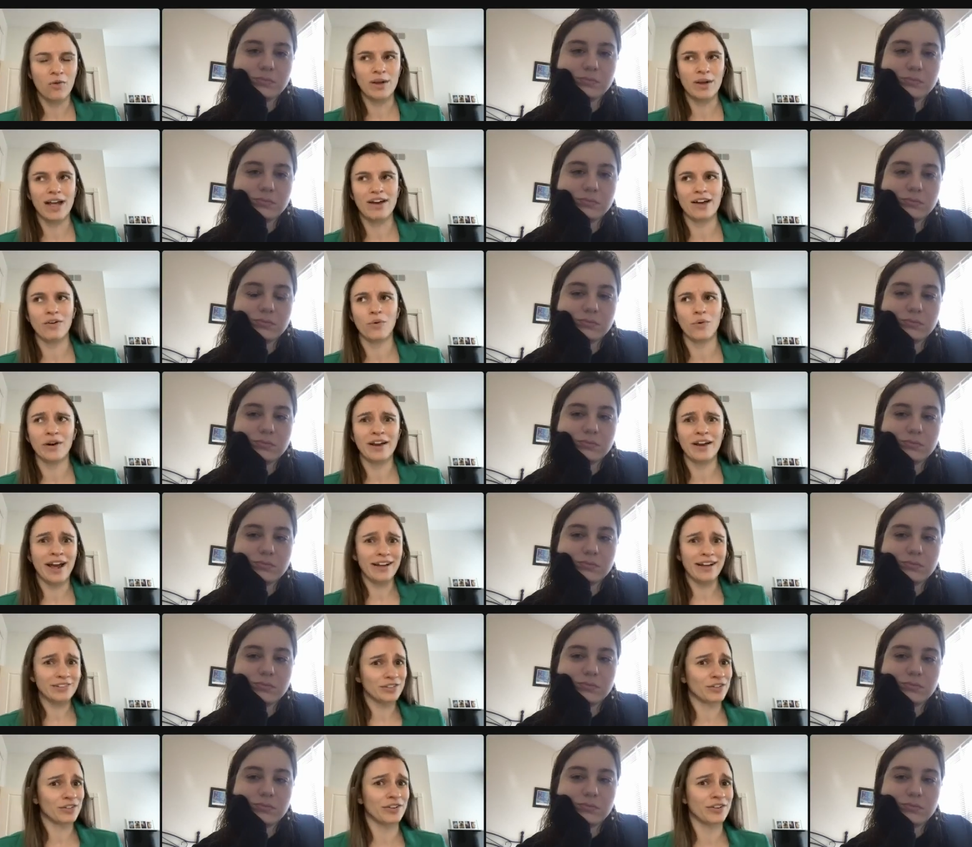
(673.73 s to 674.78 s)
Speaker 1: We had
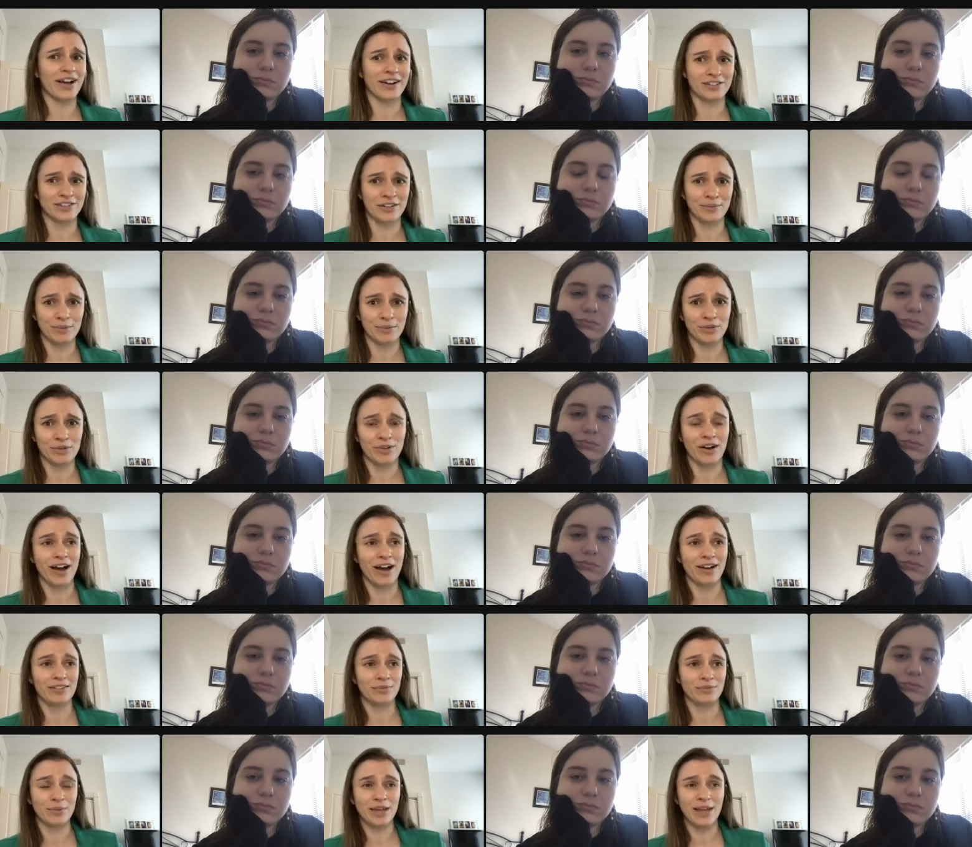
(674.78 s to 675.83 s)
orchestral excerpts
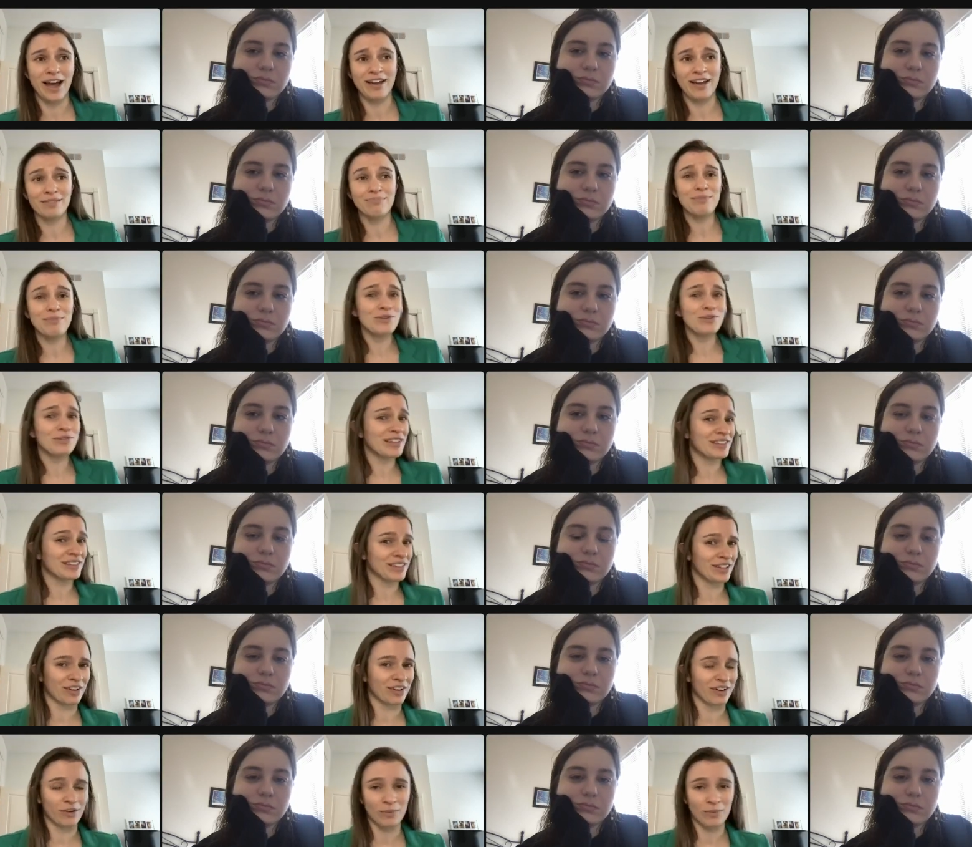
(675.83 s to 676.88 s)
class. We had music
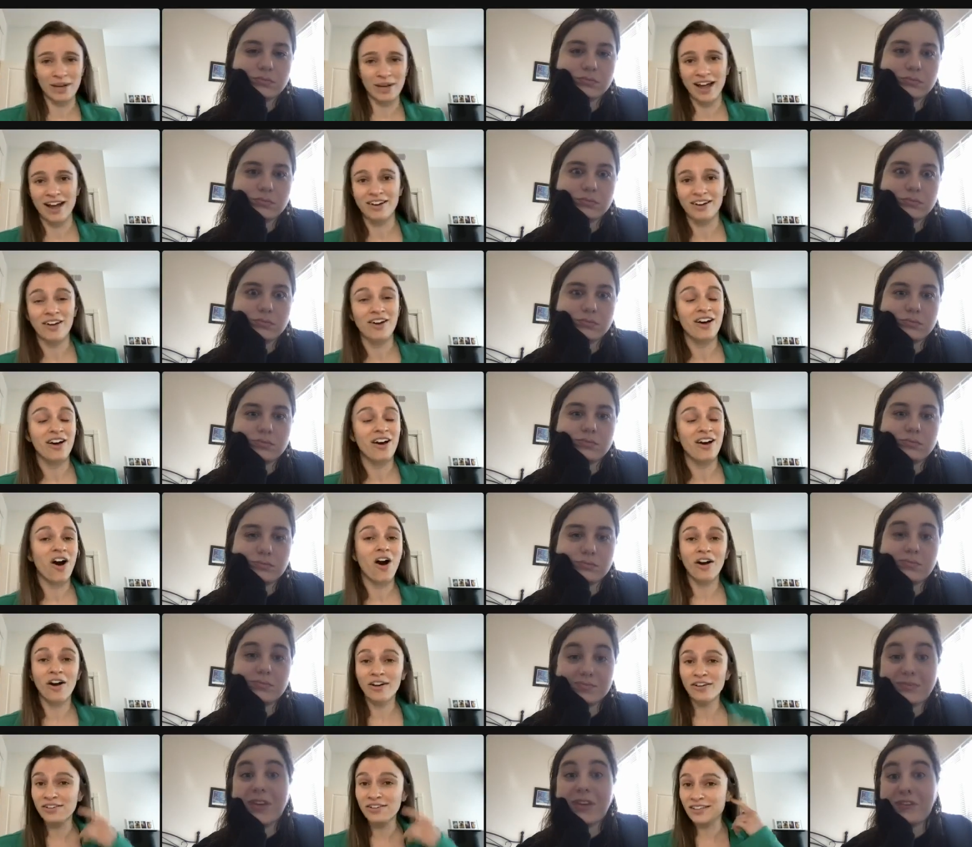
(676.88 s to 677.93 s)
theory. We had
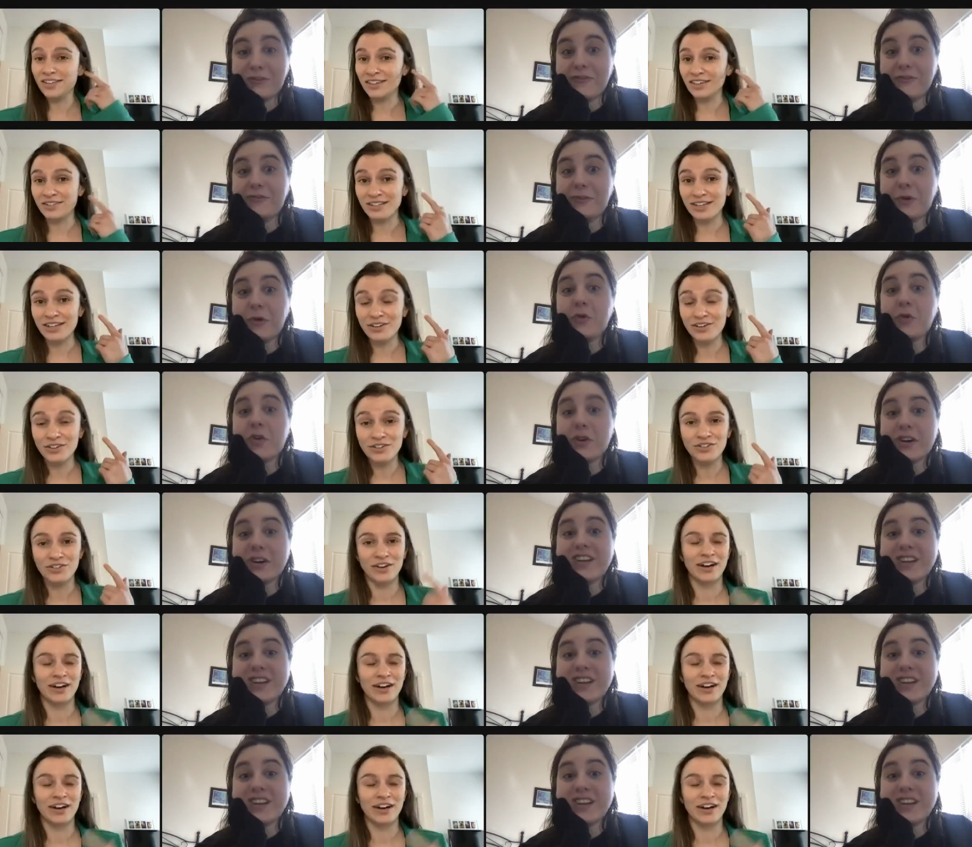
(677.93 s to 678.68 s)
aural skills. Four